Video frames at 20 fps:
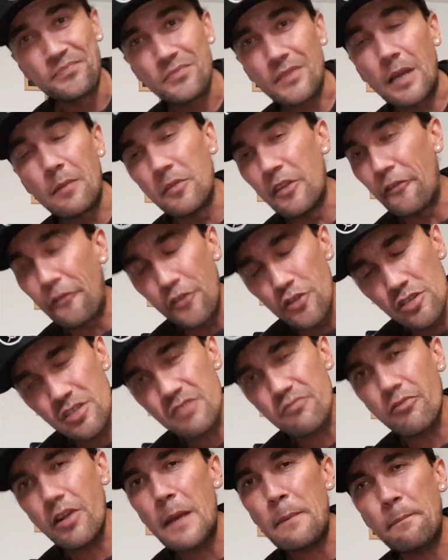I'm the
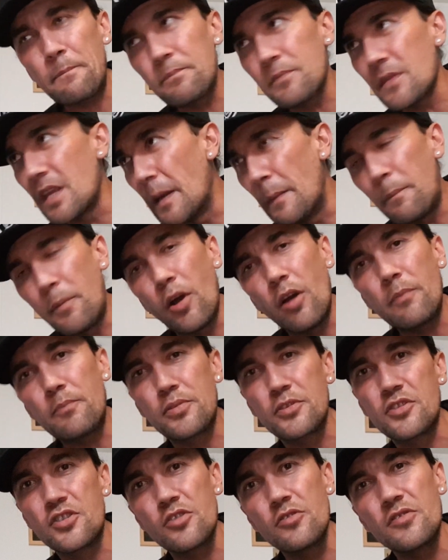first rap hip-hop
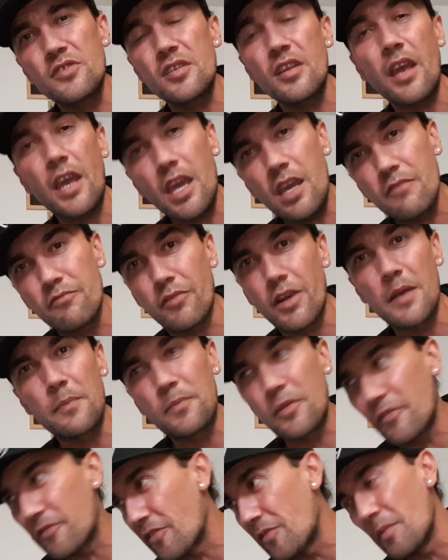producer and
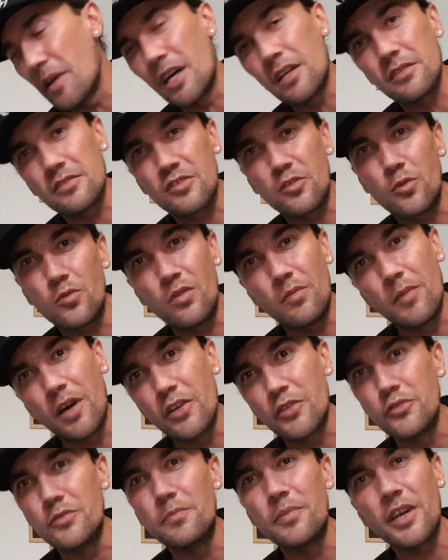rapper from out of
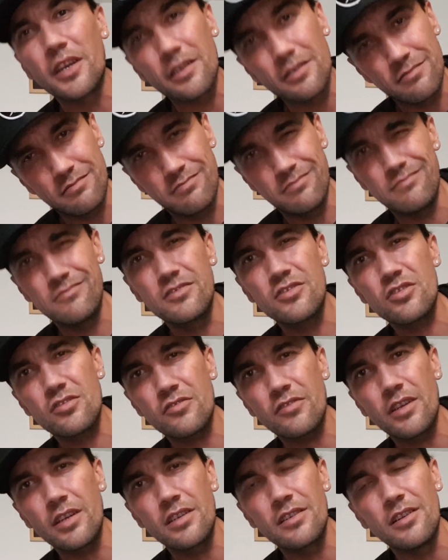Tokomaru Bay.
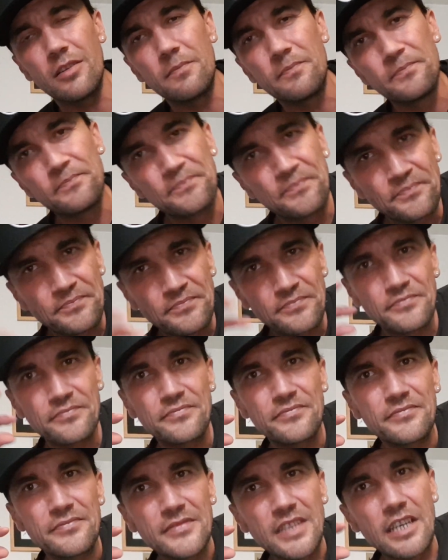Straight up.
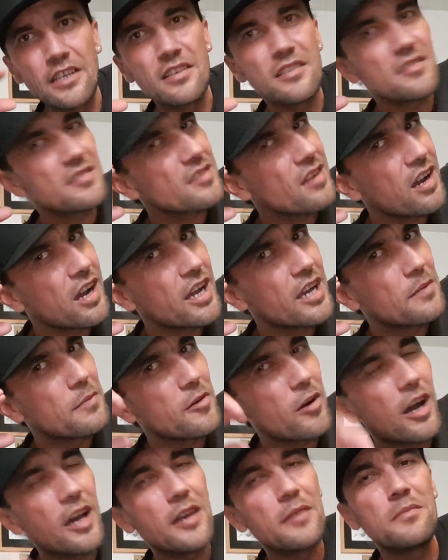He is I
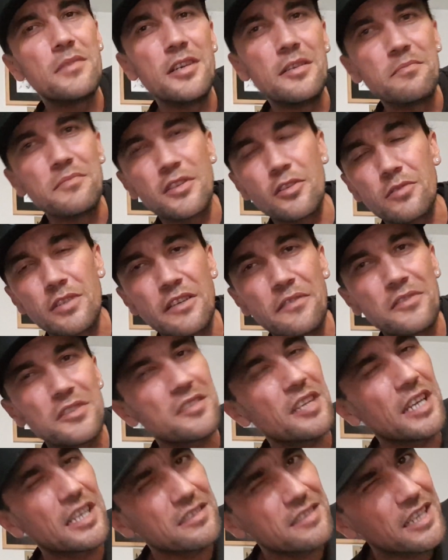am him. They'll never
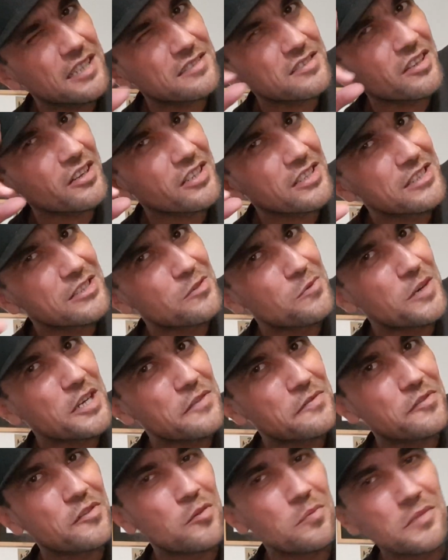take that title away
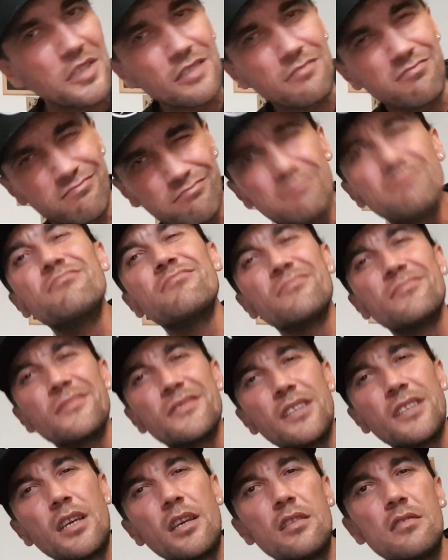from me.
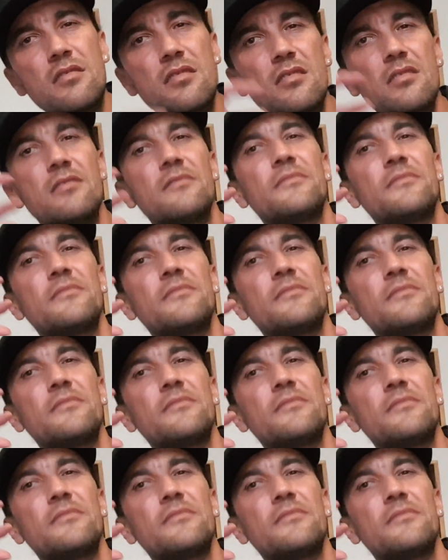East.